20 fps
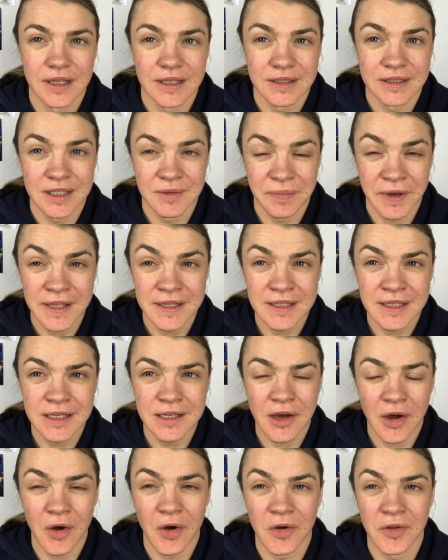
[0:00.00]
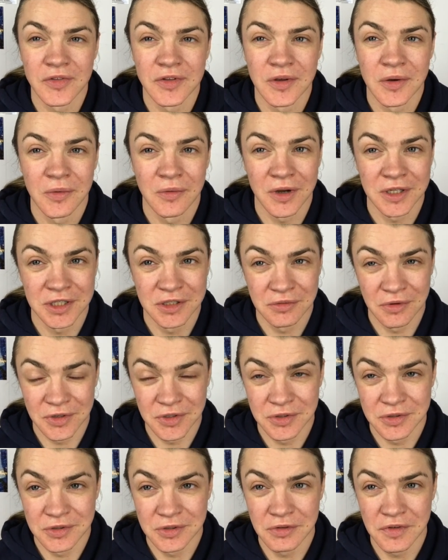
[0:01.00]
Depending on what you want
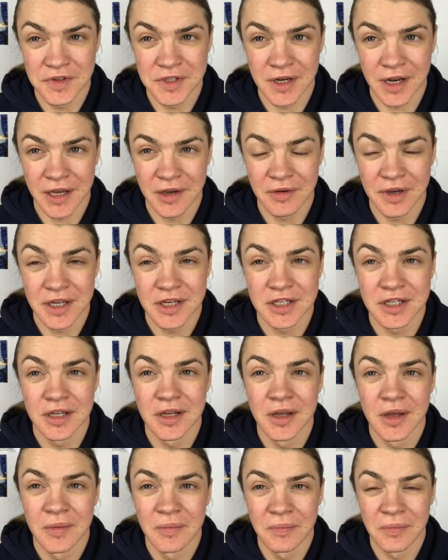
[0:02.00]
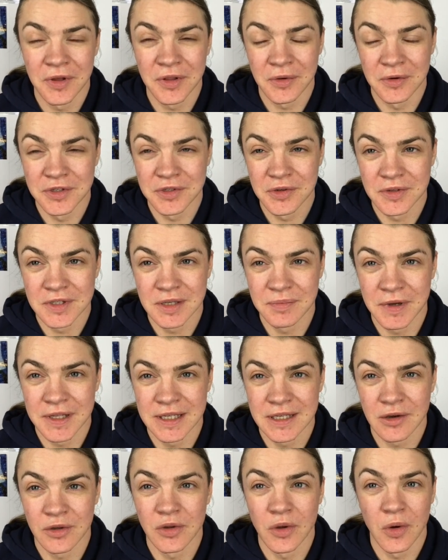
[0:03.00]
to do with the language, but also
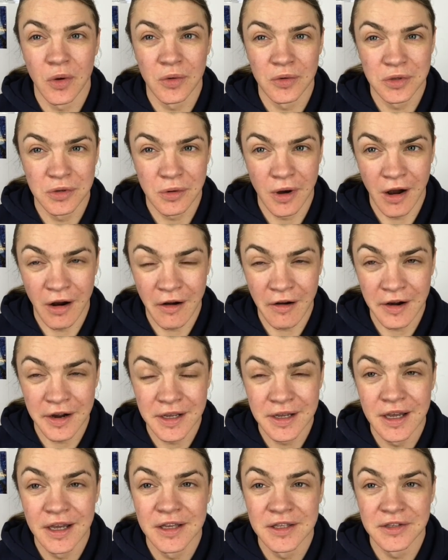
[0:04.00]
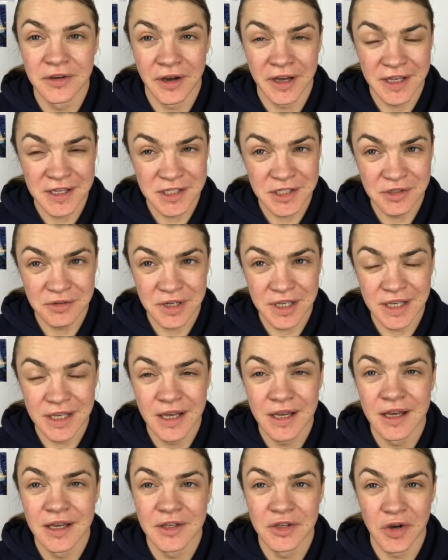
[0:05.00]
depending on who you are, your history,
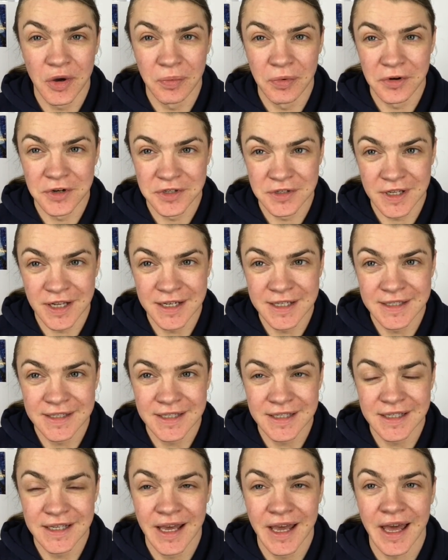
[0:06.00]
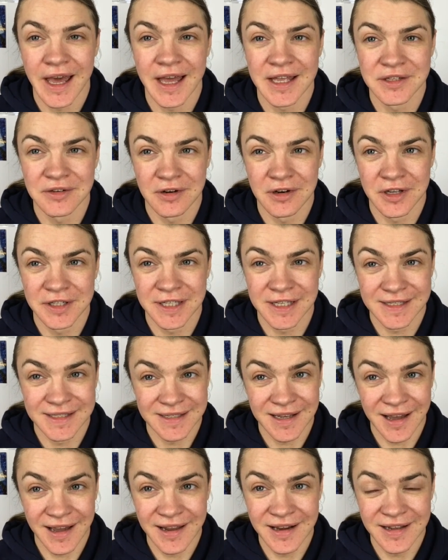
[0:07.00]
your personality, and your learning
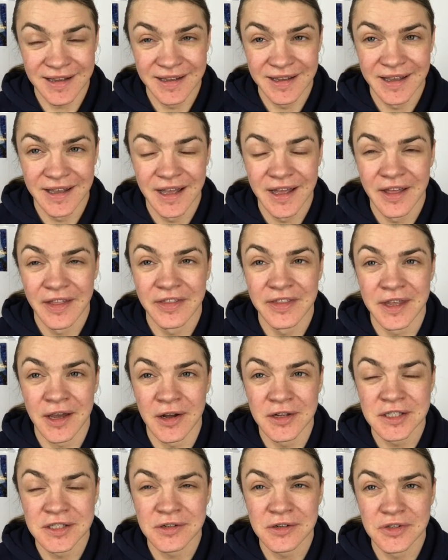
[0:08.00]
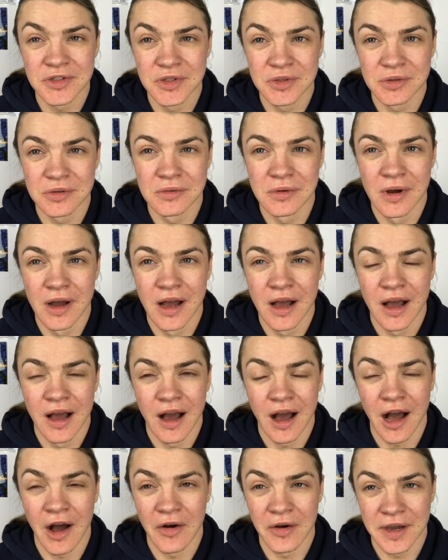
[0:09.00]
style, the answer to
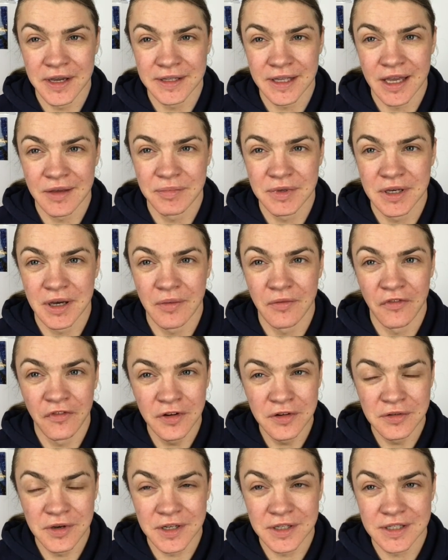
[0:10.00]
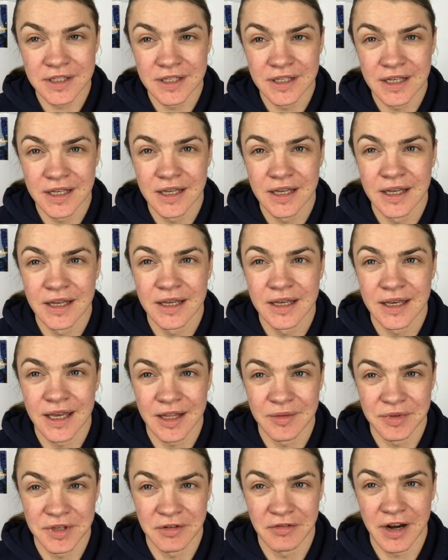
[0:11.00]
how can I become fluent
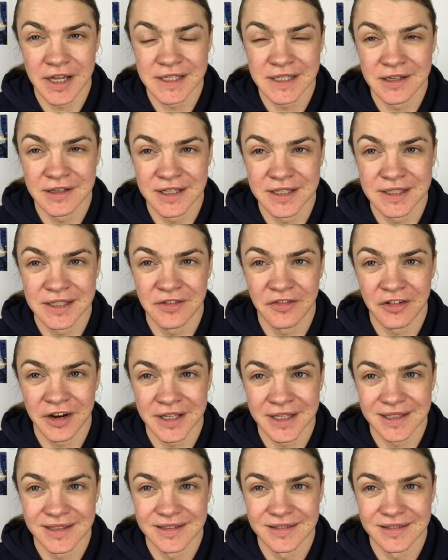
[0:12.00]
can be radically different.